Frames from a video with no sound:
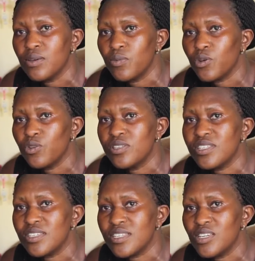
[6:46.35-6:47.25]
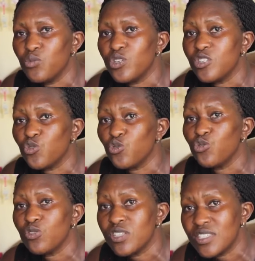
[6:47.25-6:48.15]
Because he said we
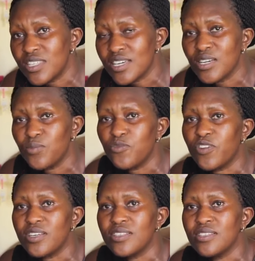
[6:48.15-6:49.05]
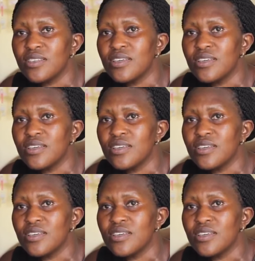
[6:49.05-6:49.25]
should seek him first,